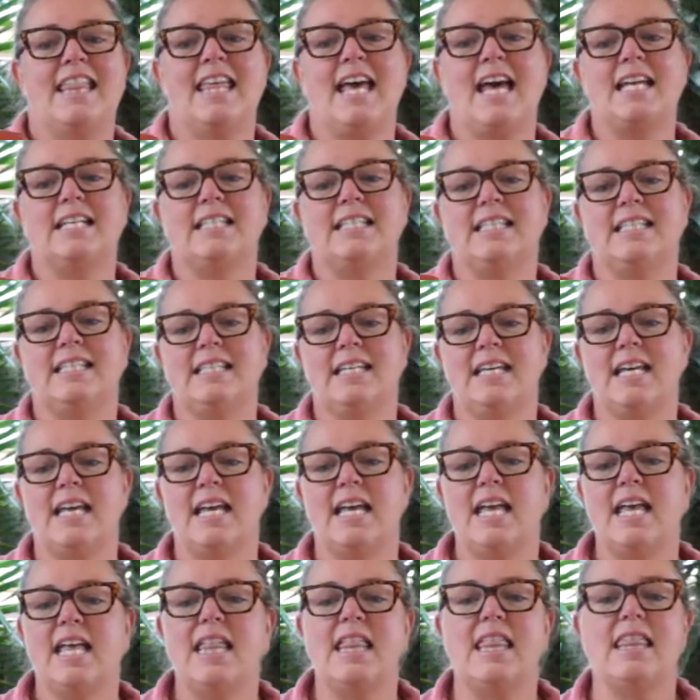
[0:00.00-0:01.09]
That's
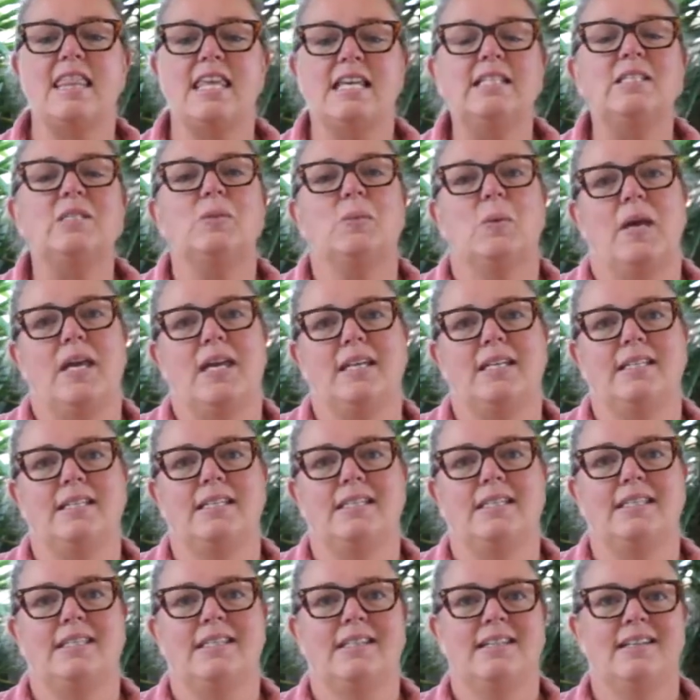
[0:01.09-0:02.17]
this
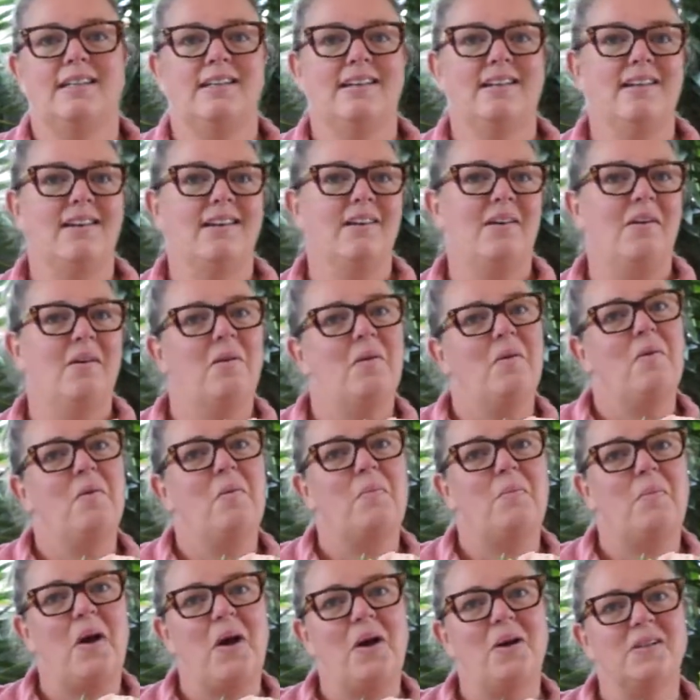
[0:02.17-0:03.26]
week's
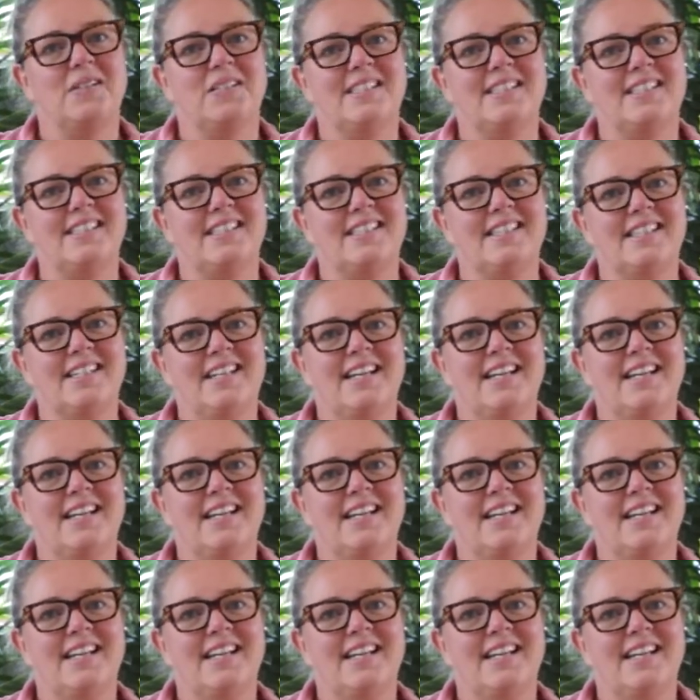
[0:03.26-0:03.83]
box.